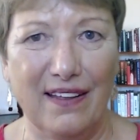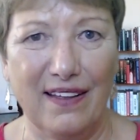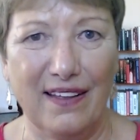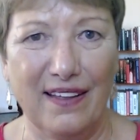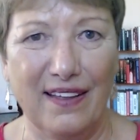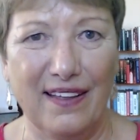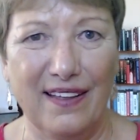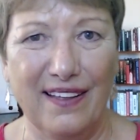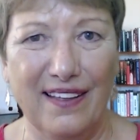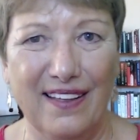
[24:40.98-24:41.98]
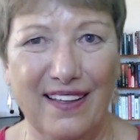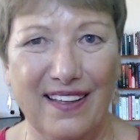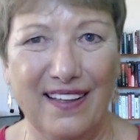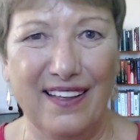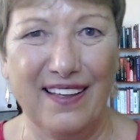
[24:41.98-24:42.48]

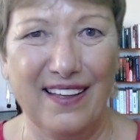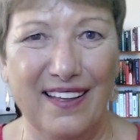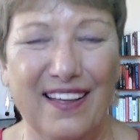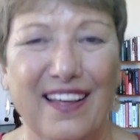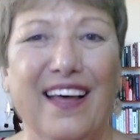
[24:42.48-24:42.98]
(no one is talking)